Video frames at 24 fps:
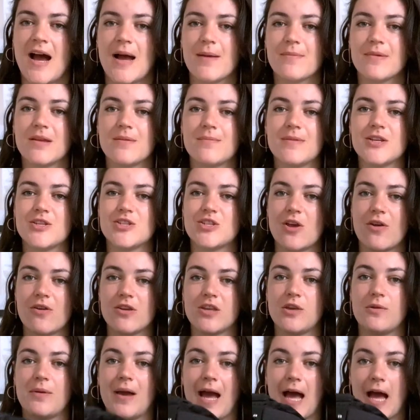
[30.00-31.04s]
I'm going to be showing
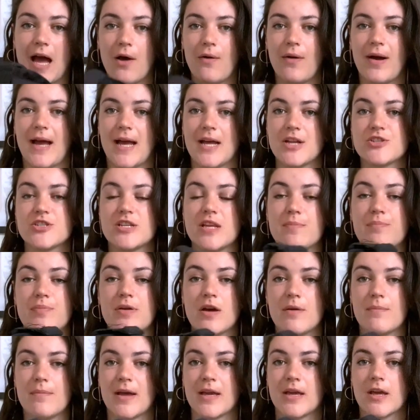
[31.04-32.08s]
you how I actually
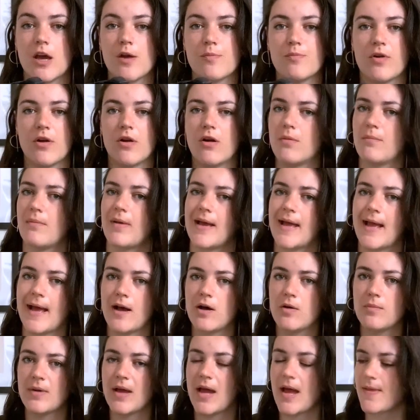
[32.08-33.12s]
put my GoPro on my helmet,